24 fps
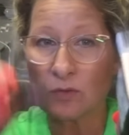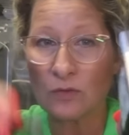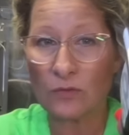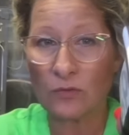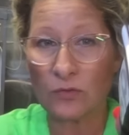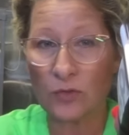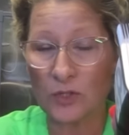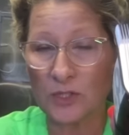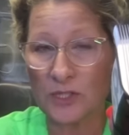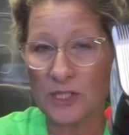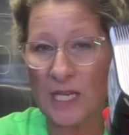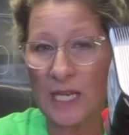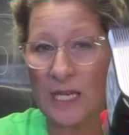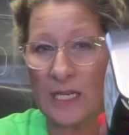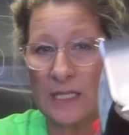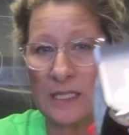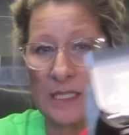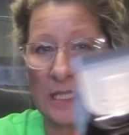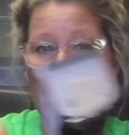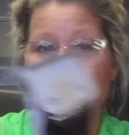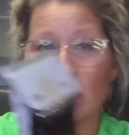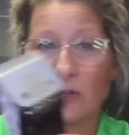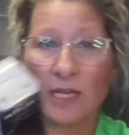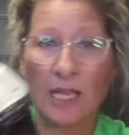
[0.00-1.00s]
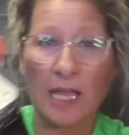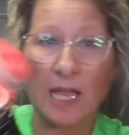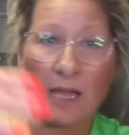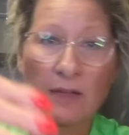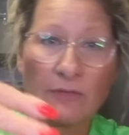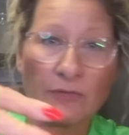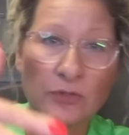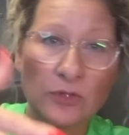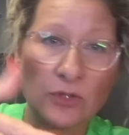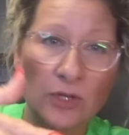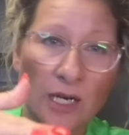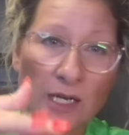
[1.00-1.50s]
for sanitary
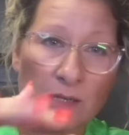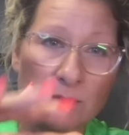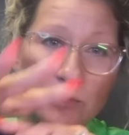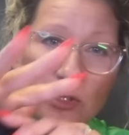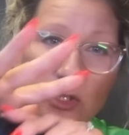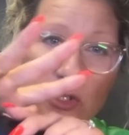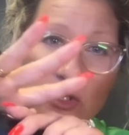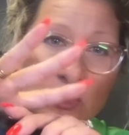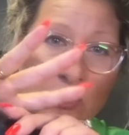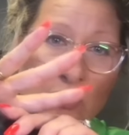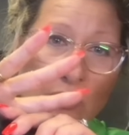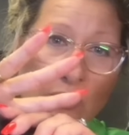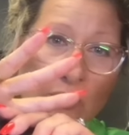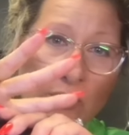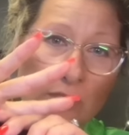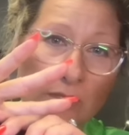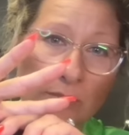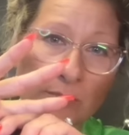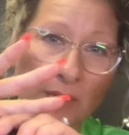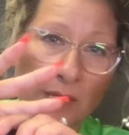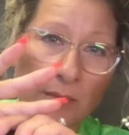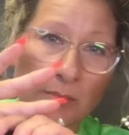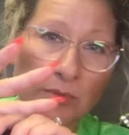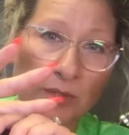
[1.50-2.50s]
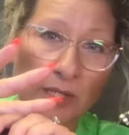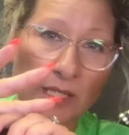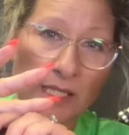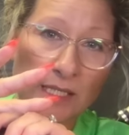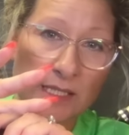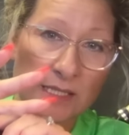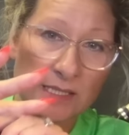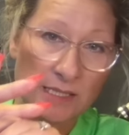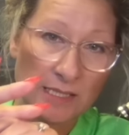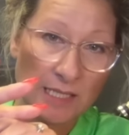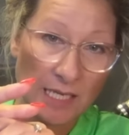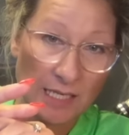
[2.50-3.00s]
after I'm certain my blade
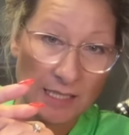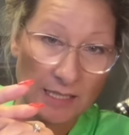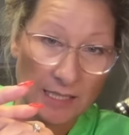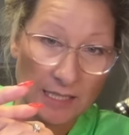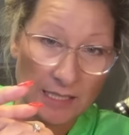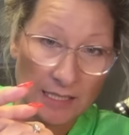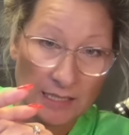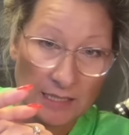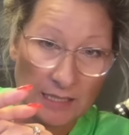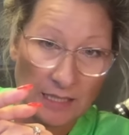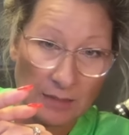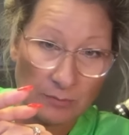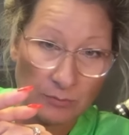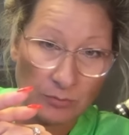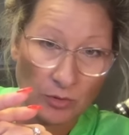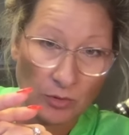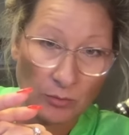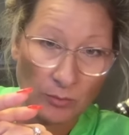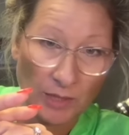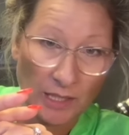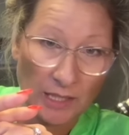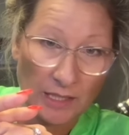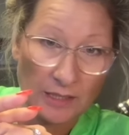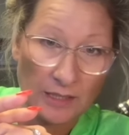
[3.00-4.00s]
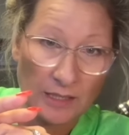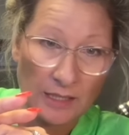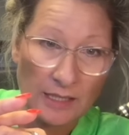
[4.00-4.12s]
is not heated up on me.